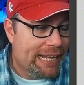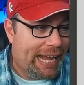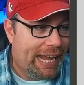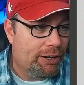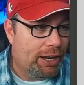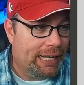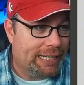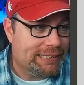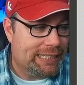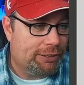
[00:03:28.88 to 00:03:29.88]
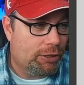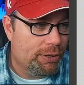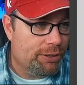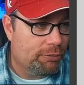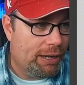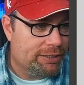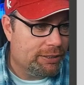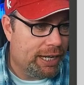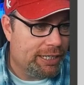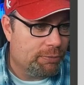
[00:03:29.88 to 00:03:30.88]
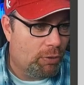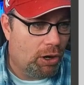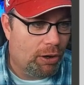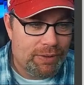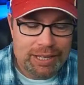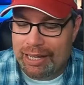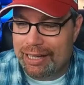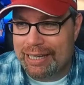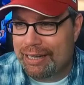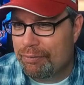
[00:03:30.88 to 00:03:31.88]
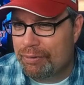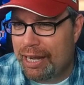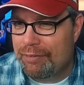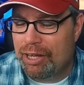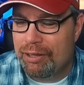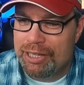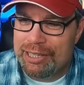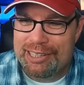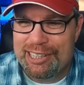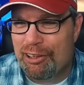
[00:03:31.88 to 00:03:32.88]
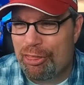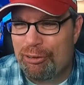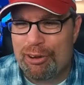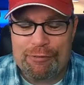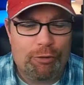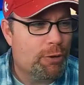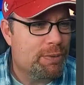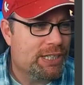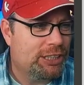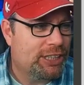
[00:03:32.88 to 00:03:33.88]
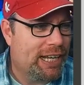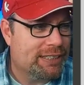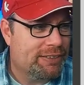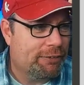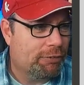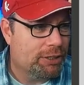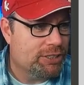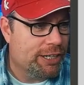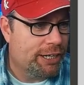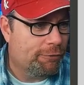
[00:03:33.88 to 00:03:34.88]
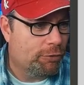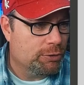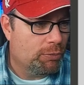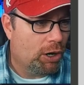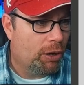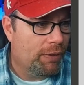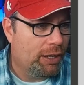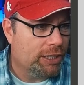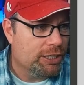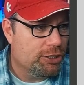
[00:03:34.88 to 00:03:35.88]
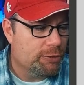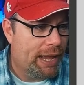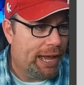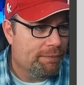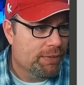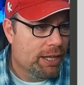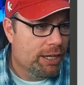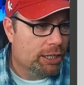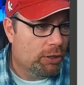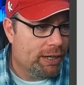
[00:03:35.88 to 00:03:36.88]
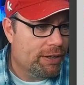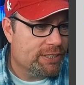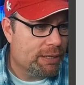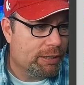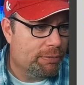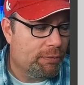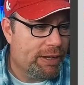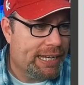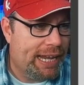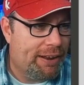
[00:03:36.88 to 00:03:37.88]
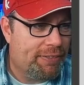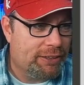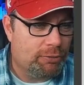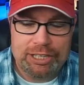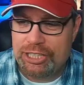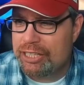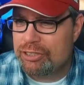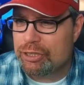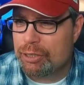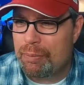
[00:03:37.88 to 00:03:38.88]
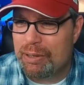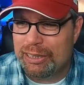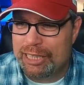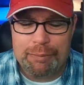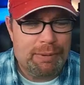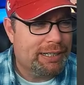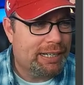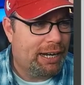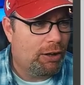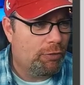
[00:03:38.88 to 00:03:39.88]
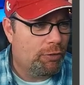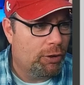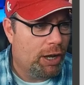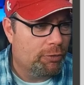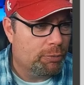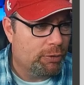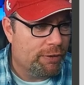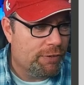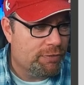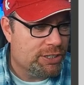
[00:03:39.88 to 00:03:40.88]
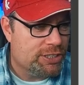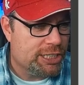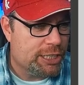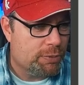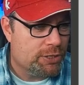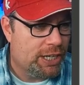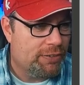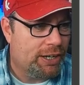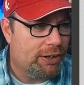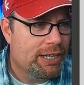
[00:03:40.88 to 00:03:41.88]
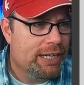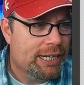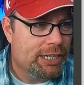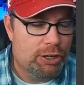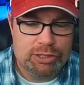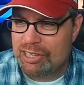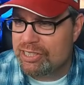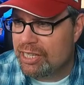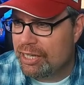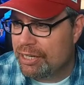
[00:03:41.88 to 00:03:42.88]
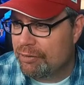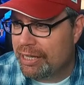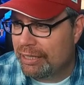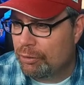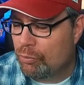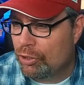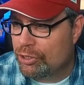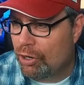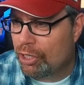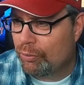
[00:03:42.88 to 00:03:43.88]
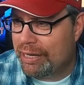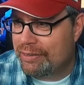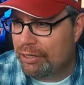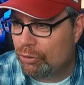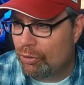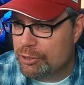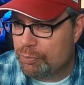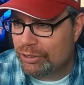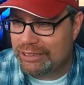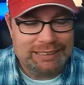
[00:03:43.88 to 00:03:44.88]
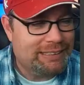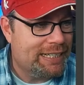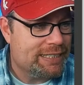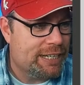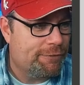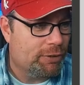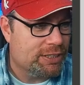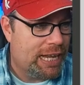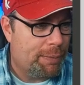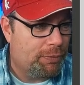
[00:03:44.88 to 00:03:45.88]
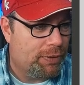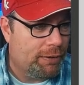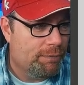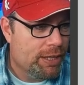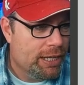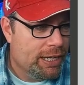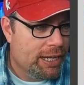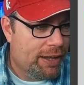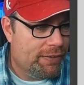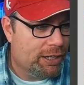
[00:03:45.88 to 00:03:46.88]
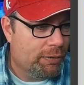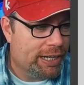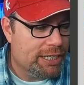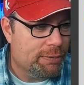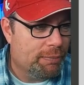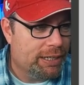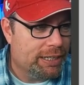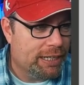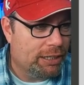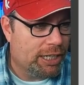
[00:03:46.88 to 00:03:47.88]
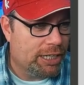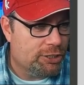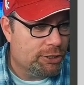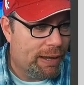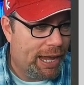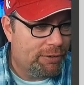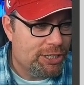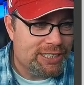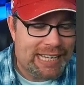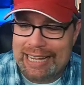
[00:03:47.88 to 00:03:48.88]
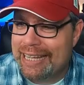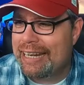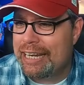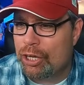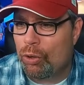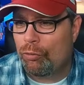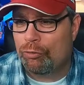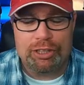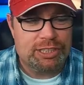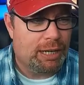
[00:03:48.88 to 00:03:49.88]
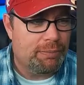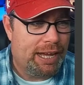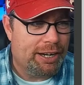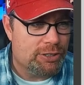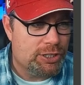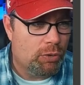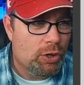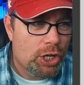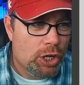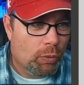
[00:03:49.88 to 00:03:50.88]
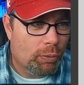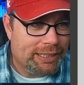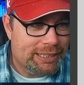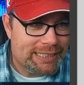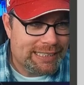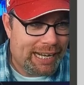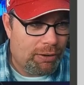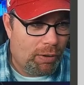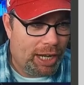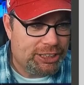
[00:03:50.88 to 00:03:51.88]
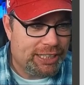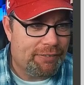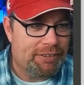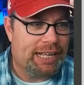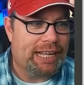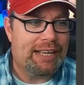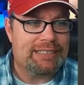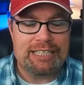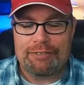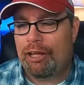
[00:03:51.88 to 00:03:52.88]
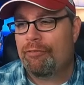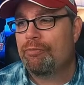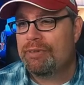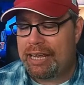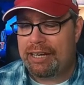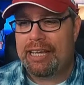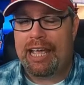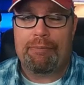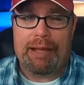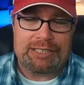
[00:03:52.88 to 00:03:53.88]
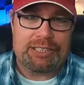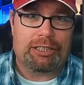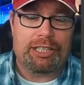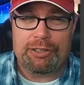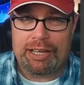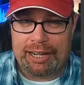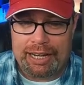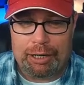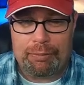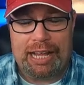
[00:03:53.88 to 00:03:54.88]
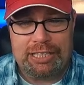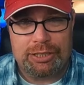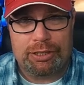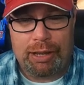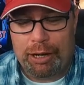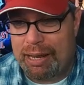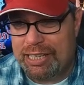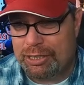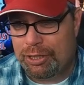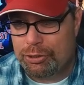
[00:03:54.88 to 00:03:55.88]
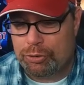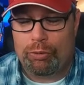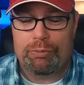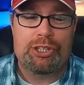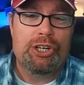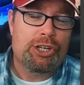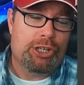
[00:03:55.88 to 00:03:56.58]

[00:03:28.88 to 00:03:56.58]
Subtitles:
And like I said, going throughout the day tomorrow, again, kind of a 30-40% chance I think we're going to see here for tomorrow. I'm not looking too bad. Going into this upcoming weekend, I think the rain chances will come up a little bit, kind of hover between 50 and 60% there. So on Sunday, we got a little more dark green there across portions of Tennessee, for example, there. And then going into Monday, not looking too bad. We just can't get any cold fronts come down here. So we're just kind of watching everything as they develop from day to day. Basically, you got an air mass thunderstorms.